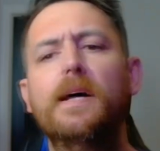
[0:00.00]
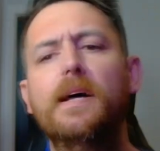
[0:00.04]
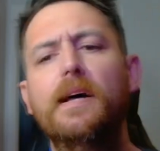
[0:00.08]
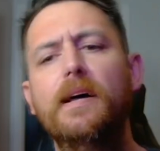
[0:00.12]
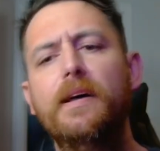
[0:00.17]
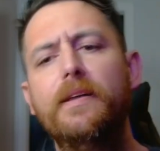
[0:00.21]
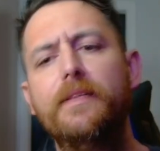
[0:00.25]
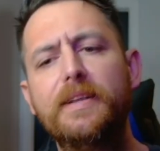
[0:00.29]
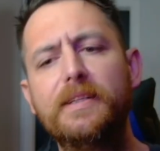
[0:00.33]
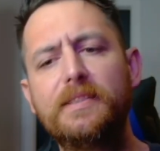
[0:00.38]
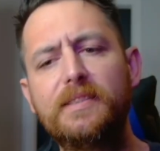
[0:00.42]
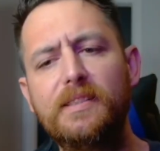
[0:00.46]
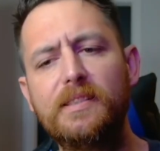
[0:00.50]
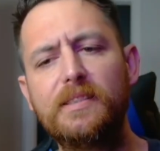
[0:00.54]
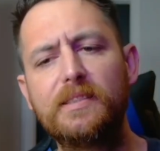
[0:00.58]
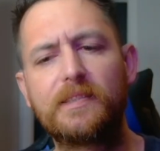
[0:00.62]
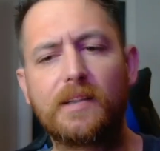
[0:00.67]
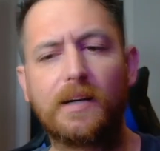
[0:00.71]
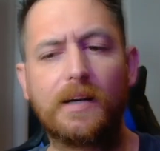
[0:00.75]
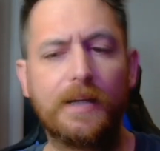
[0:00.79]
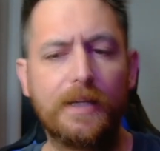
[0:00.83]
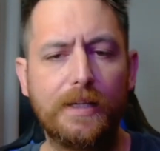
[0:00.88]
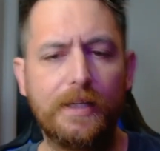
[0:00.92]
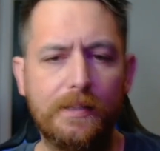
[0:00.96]
This
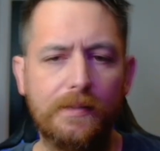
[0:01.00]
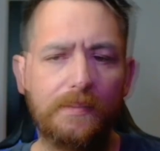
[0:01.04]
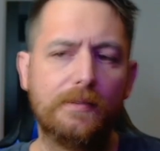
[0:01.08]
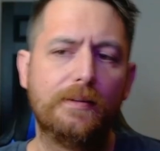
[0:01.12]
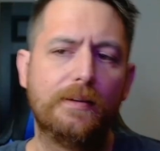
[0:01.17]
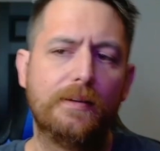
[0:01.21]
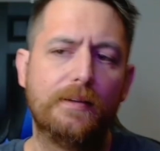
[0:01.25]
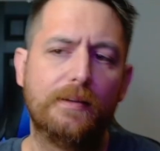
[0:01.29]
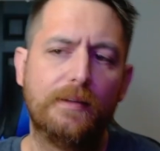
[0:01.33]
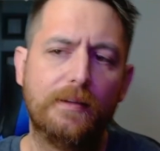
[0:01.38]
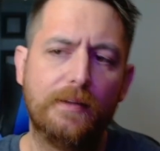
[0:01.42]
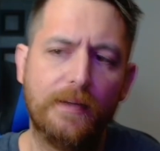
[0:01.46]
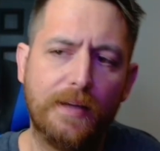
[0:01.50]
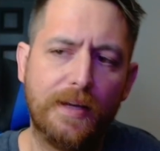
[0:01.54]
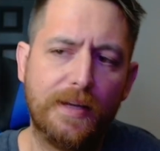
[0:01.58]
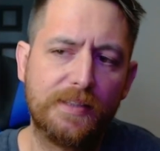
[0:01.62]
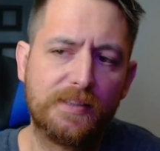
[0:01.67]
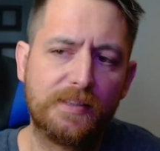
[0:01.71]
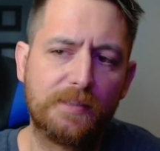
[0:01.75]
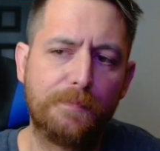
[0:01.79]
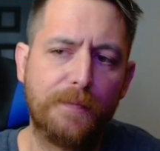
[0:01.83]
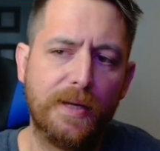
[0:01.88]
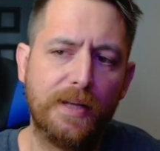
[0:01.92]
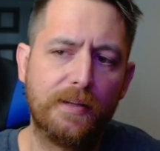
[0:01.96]
design
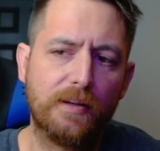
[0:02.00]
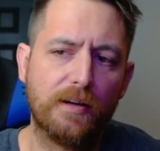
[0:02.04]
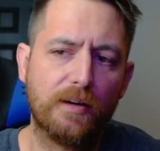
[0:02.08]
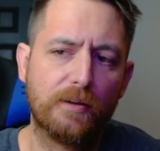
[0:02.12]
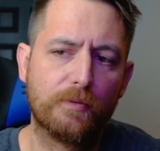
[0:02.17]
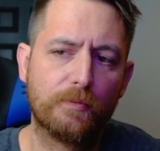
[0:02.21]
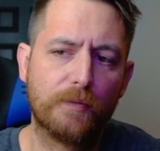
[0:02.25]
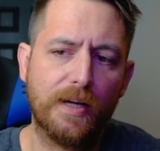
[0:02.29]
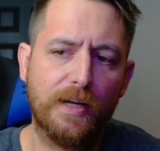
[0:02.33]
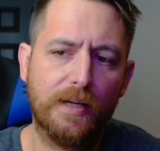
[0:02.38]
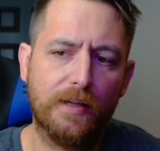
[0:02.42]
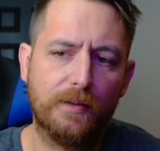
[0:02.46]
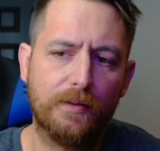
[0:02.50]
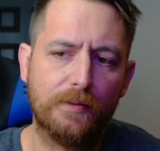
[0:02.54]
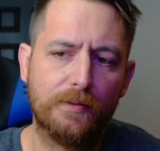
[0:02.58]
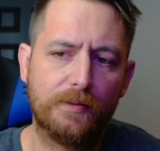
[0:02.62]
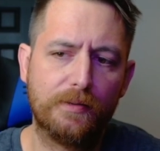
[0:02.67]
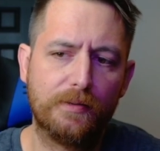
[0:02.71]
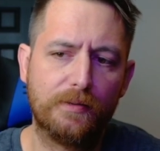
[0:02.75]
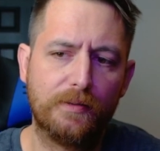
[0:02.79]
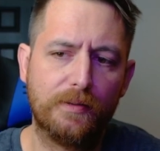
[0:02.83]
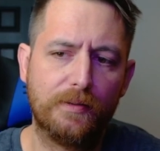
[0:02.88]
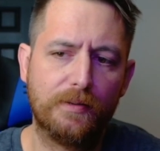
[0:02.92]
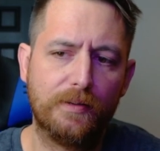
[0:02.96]
has been
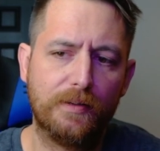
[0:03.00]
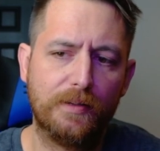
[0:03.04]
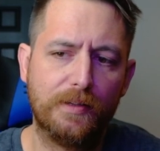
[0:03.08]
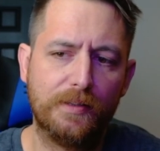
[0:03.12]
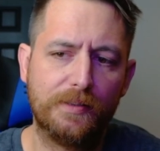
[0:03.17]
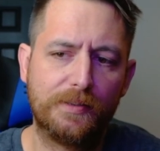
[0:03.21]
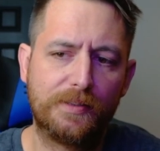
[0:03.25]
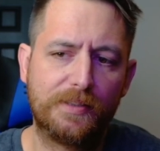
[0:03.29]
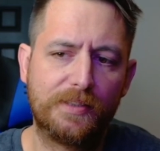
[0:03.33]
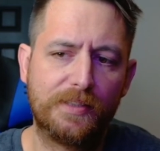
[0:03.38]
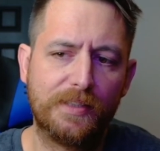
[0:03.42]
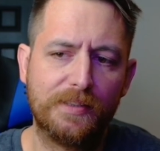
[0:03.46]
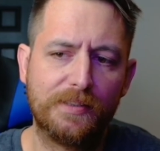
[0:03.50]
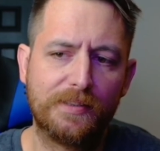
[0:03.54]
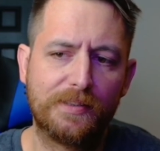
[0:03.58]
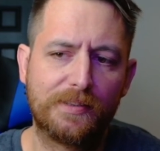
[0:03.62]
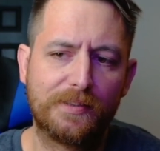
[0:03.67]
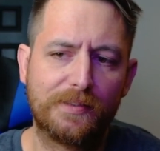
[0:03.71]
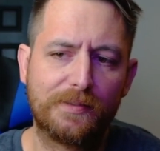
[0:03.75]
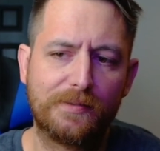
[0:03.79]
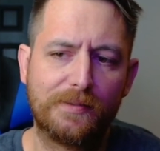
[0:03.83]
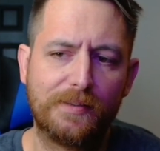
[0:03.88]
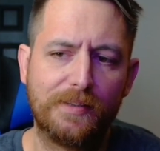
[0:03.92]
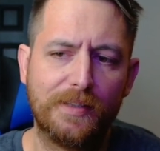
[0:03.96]
around
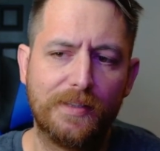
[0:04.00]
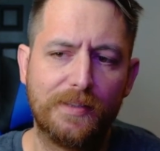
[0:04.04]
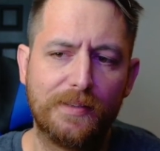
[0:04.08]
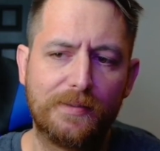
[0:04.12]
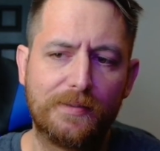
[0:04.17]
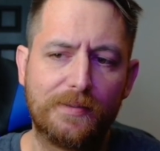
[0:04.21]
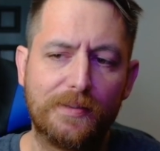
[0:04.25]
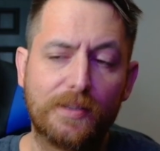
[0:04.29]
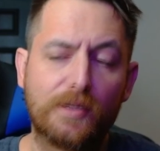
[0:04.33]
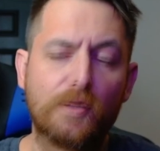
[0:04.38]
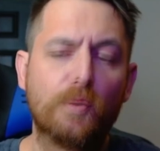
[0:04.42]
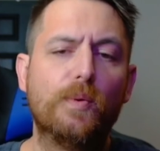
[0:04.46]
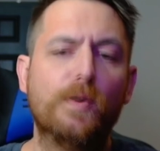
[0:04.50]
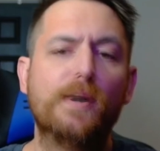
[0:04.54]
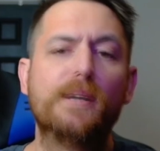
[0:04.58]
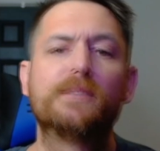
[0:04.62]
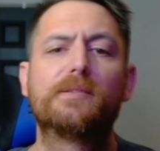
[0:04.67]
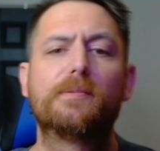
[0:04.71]
since the Quest